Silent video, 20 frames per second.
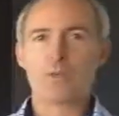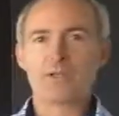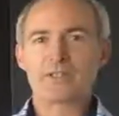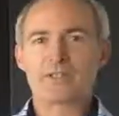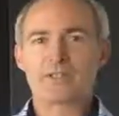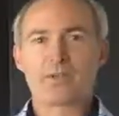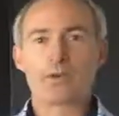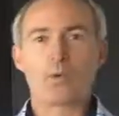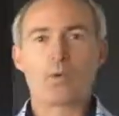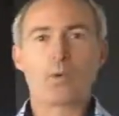
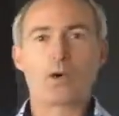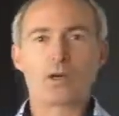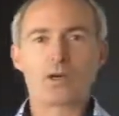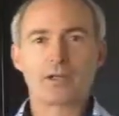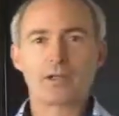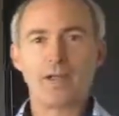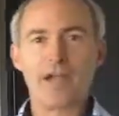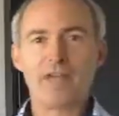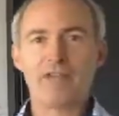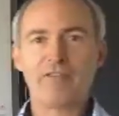What's their
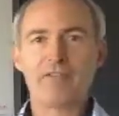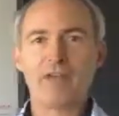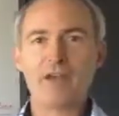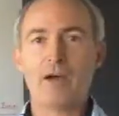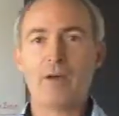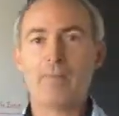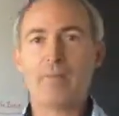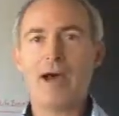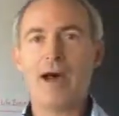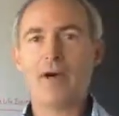work life
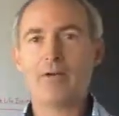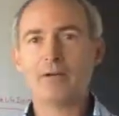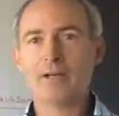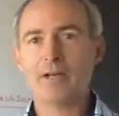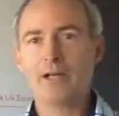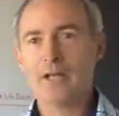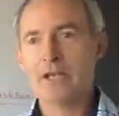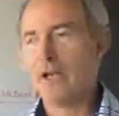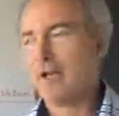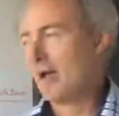
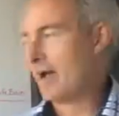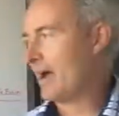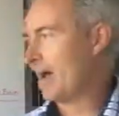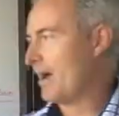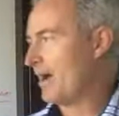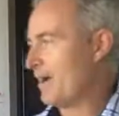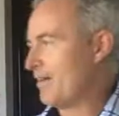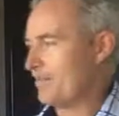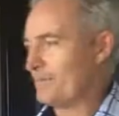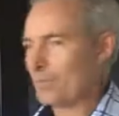about?
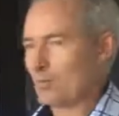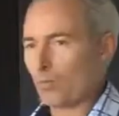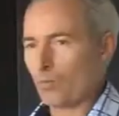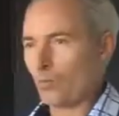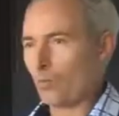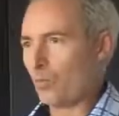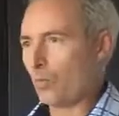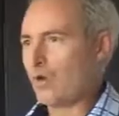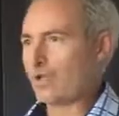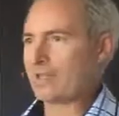Um,
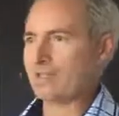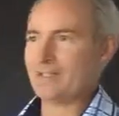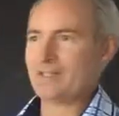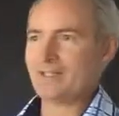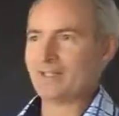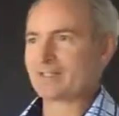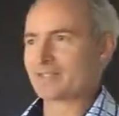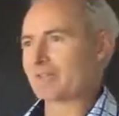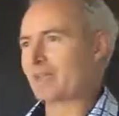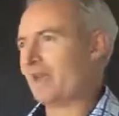what
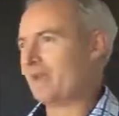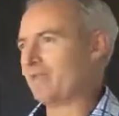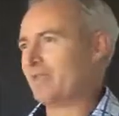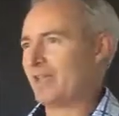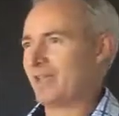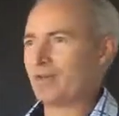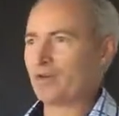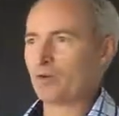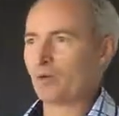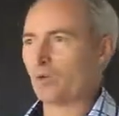is kind of
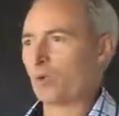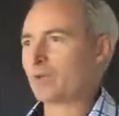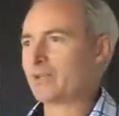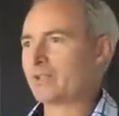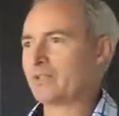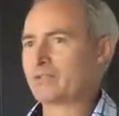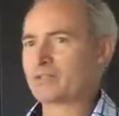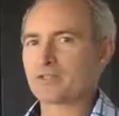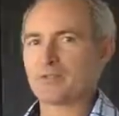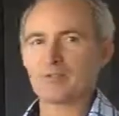the inner
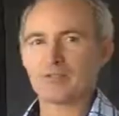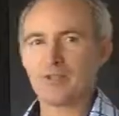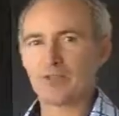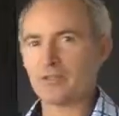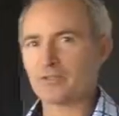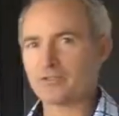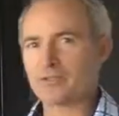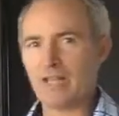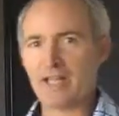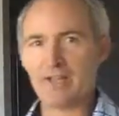workings of
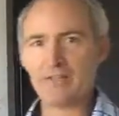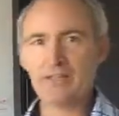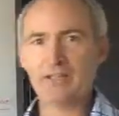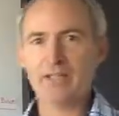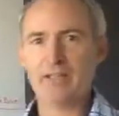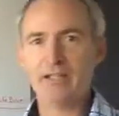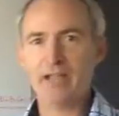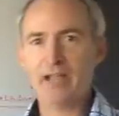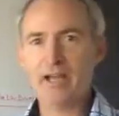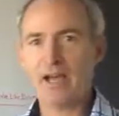their
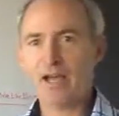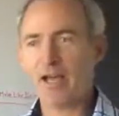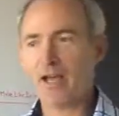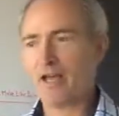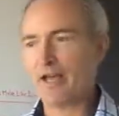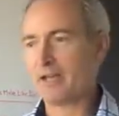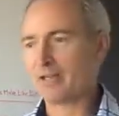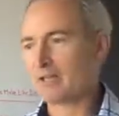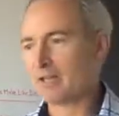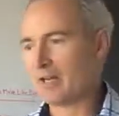daily
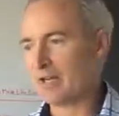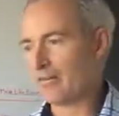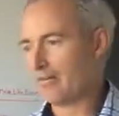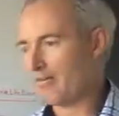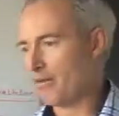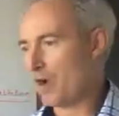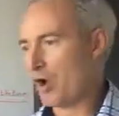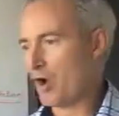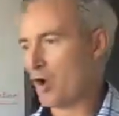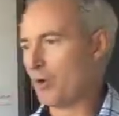uh, kind
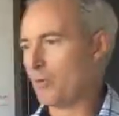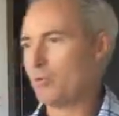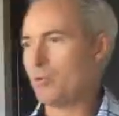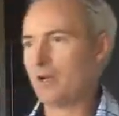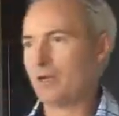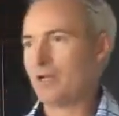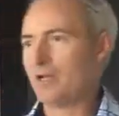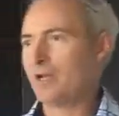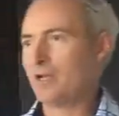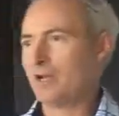of hub
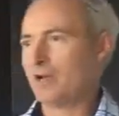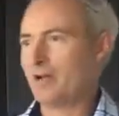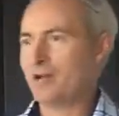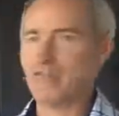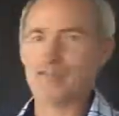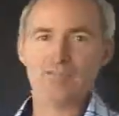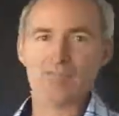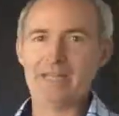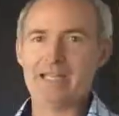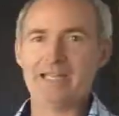
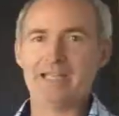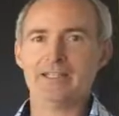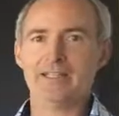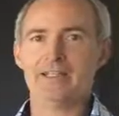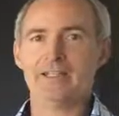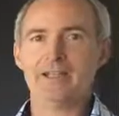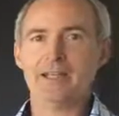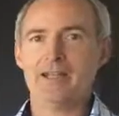of being?